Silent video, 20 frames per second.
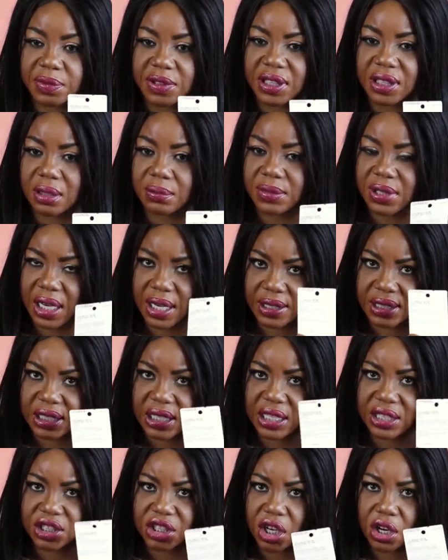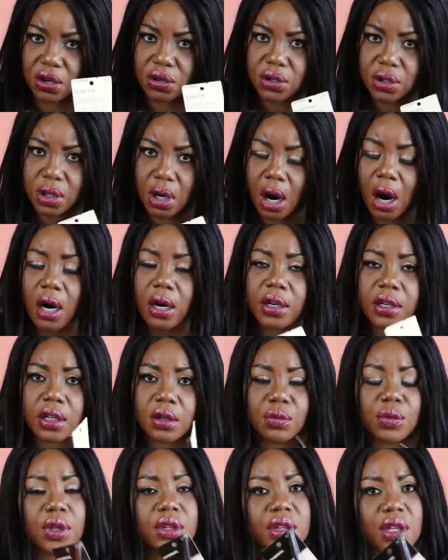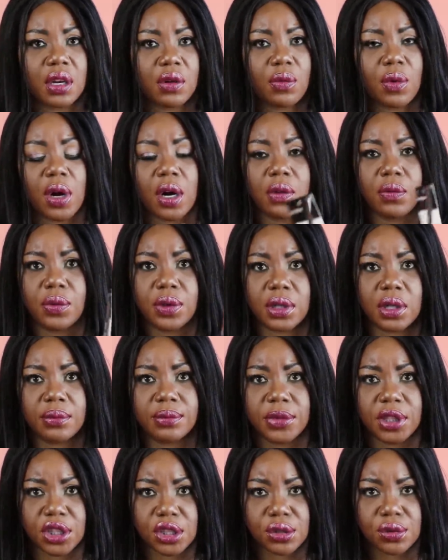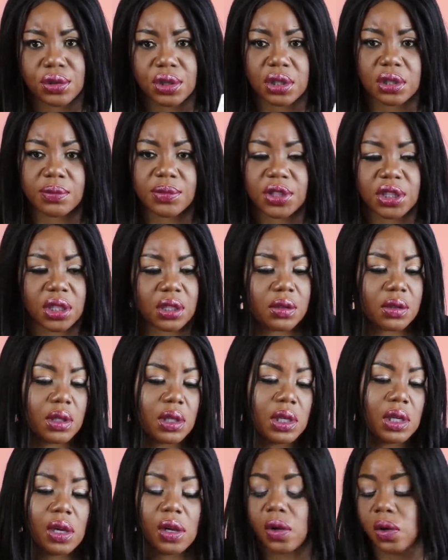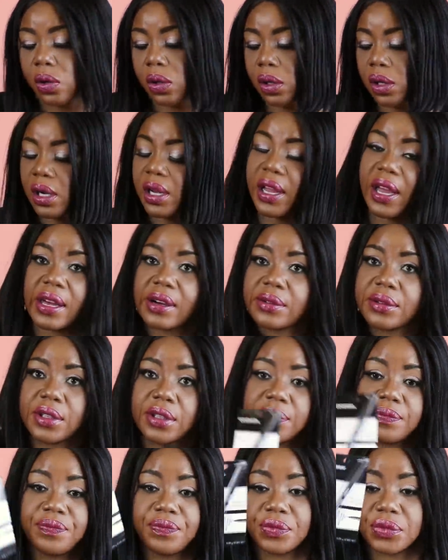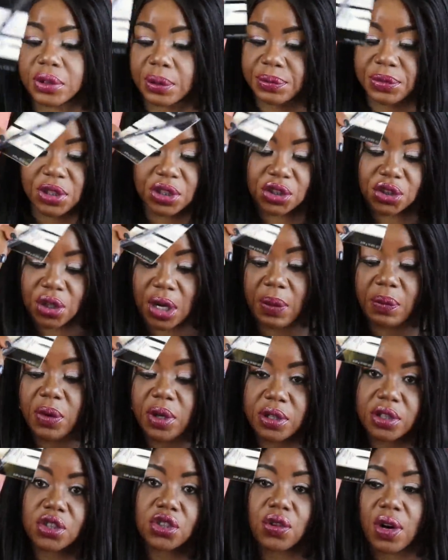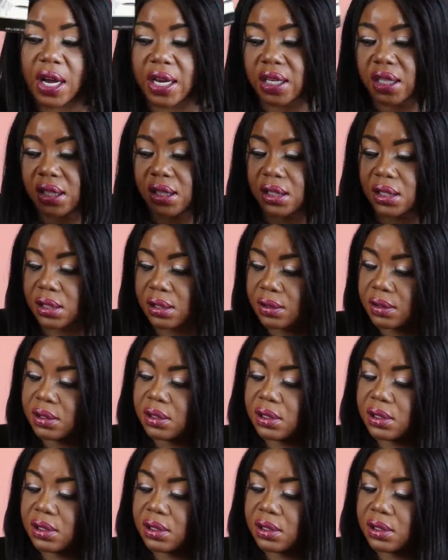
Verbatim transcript: But sometimes they turn darker than what they were when I'm using them. So I don't know. I'm just I want to try this.